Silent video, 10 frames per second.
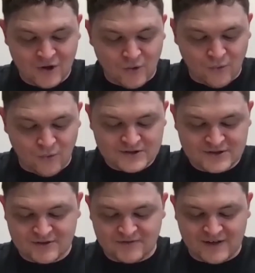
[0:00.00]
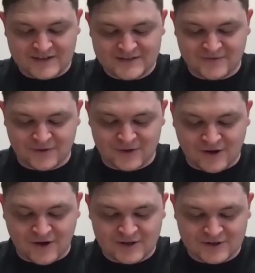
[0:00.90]
What's your advice for a
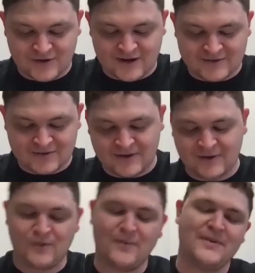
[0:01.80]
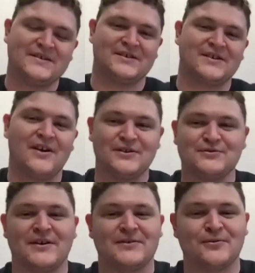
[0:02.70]
contractor? Like, what makes a
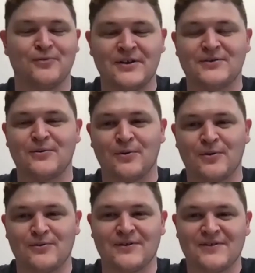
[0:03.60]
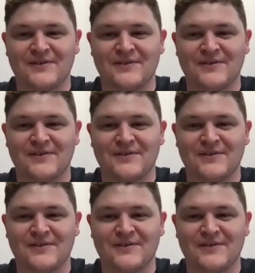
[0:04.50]
contractor great to work with?